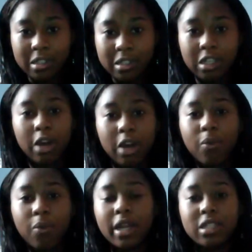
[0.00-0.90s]
You don't
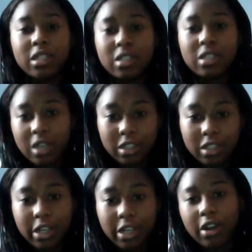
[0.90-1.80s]
want it stuck to
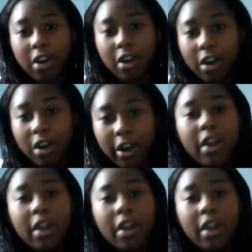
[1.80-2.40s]
your car,